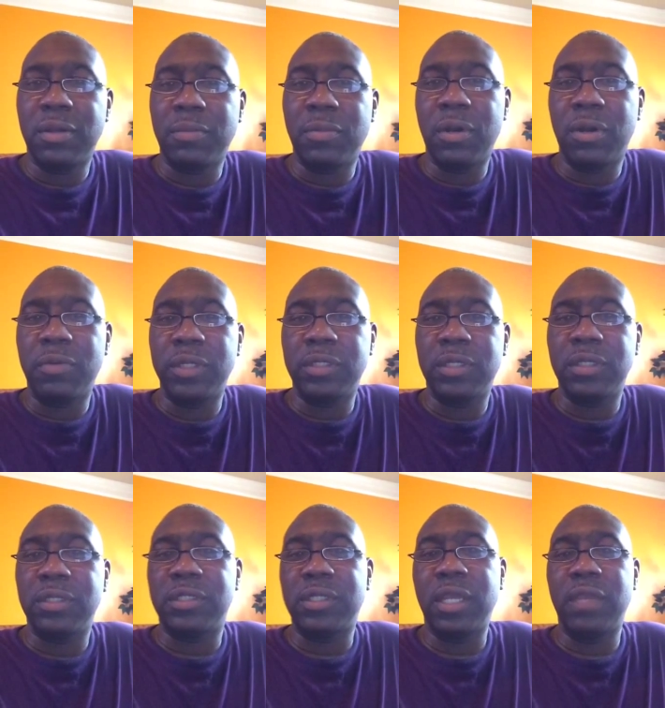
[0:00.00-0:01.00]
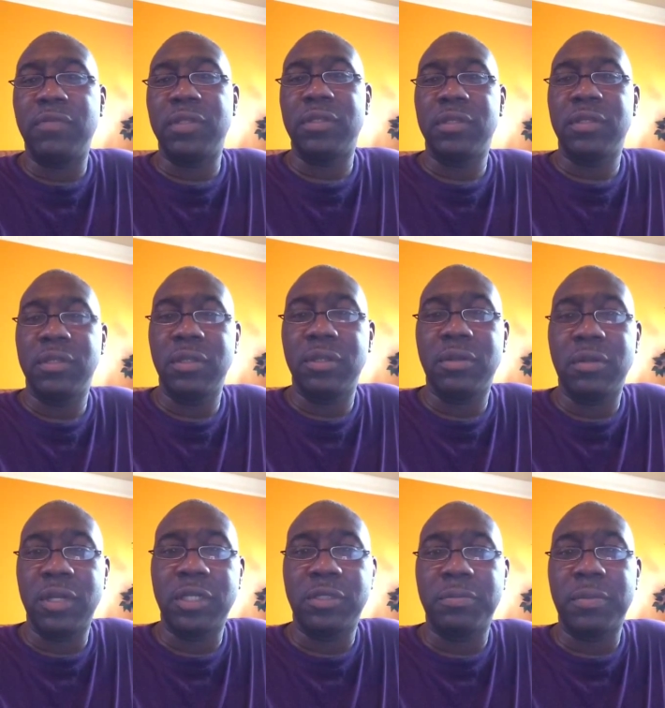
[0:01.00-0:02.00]
I'm always in the savings. You know,
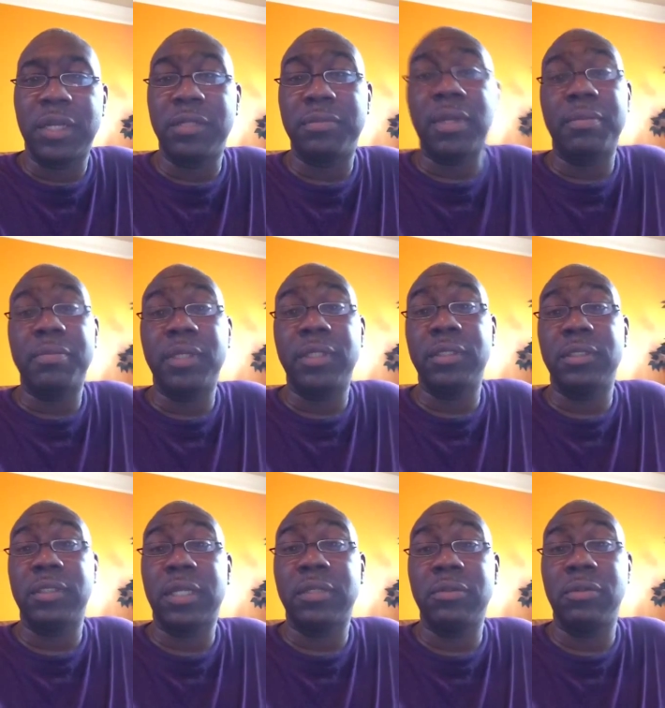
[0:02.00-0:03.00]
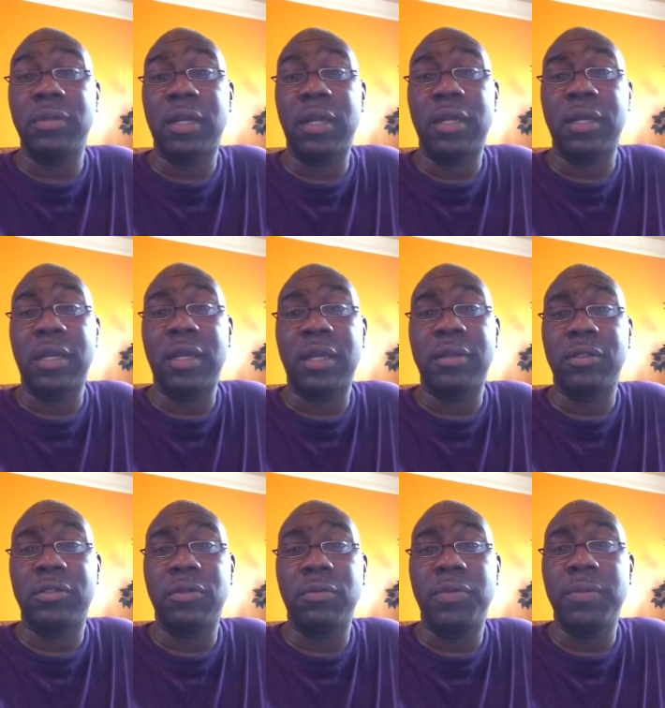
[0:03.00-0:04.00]
that's my that's my business. I do I, I
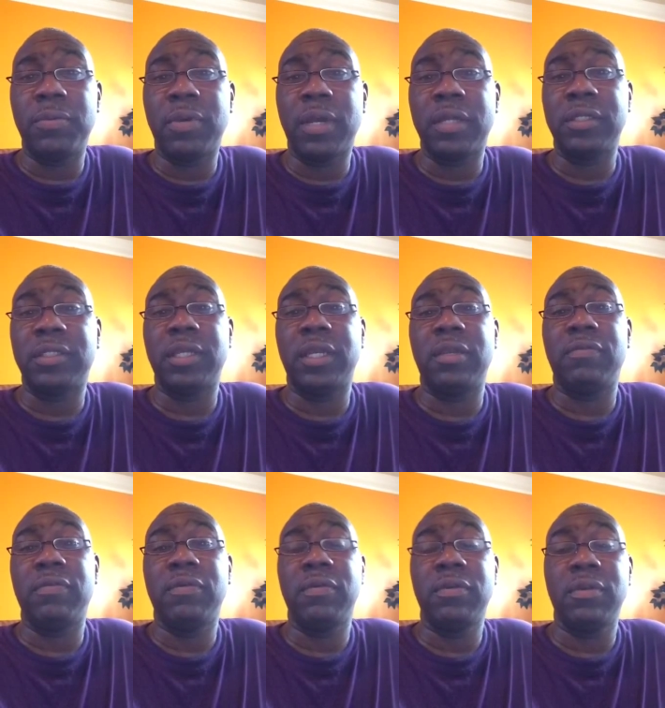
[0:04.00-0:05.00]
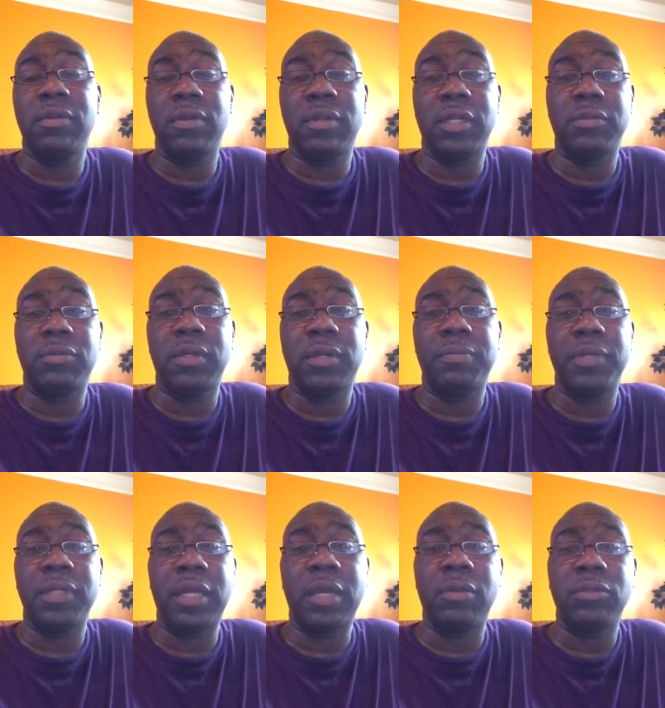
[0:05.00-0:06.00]
show people how to save. You know, that's what I've
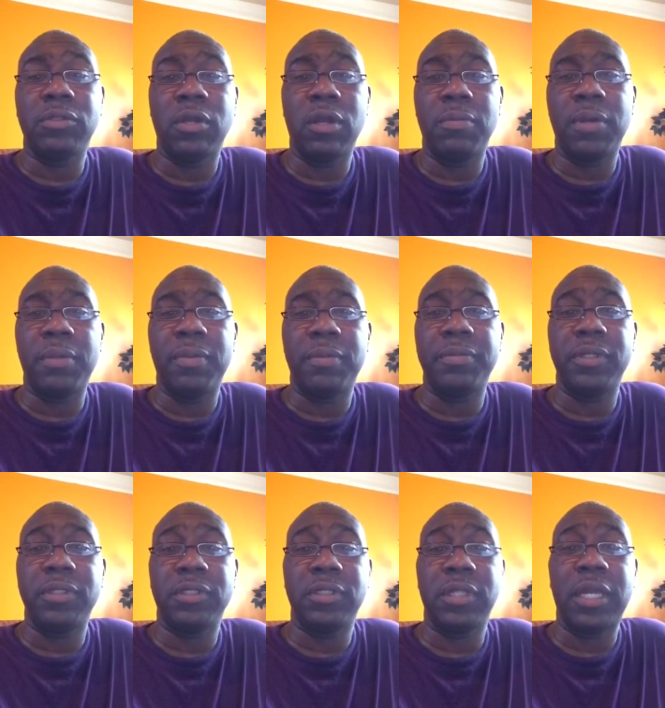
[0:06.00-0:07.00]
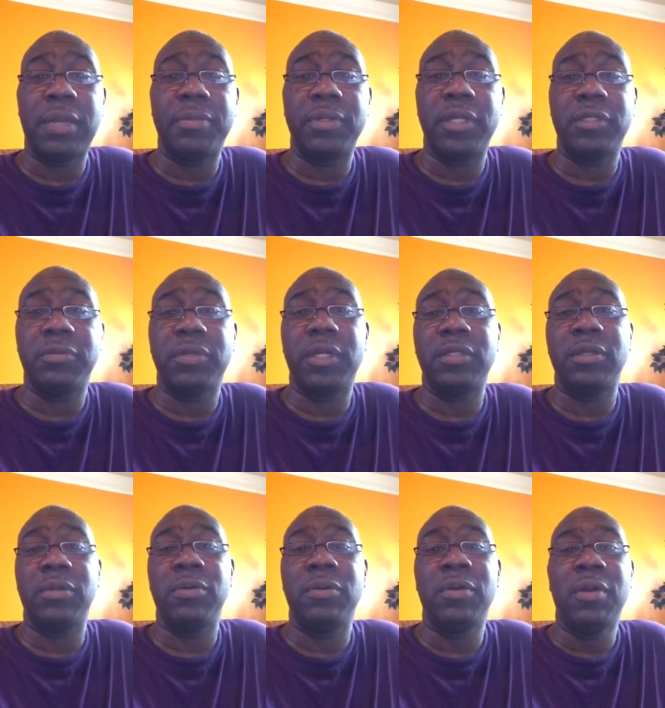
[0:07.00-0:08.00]
been. I don't talk about my business a lot, but that's what I
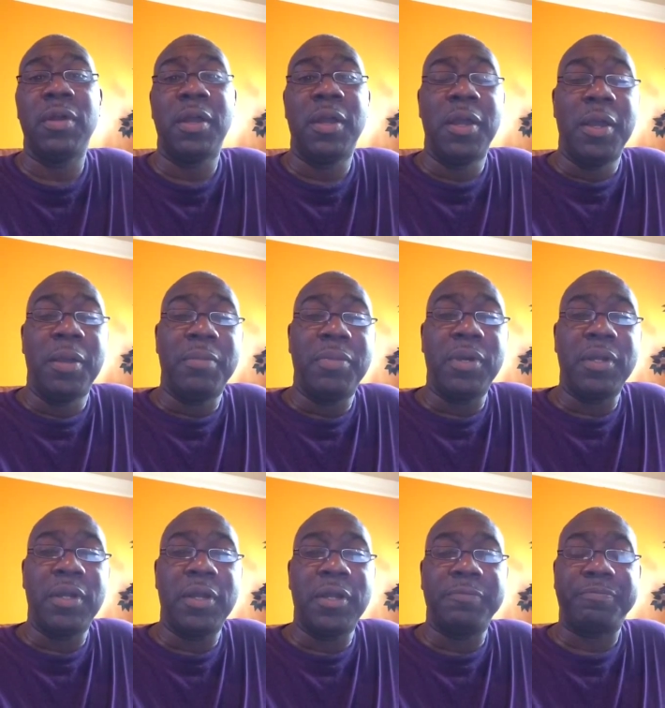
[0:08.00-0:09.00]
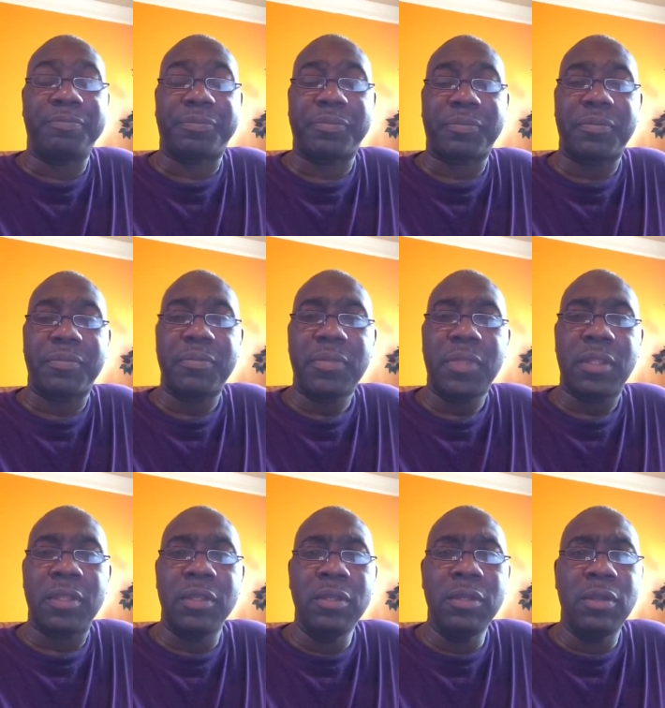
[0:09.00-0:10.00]
do. But uh,
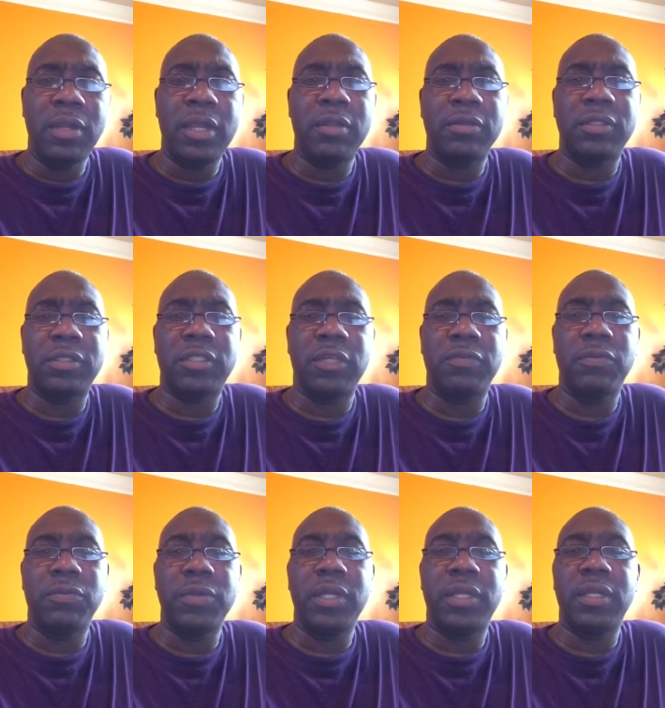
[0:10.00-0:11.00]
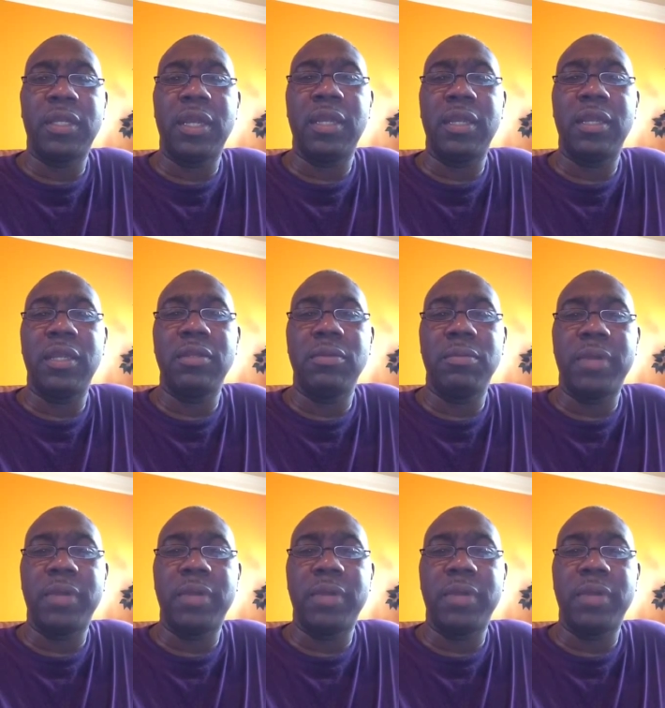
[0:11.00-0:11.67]
you know, had a successful weekend AAU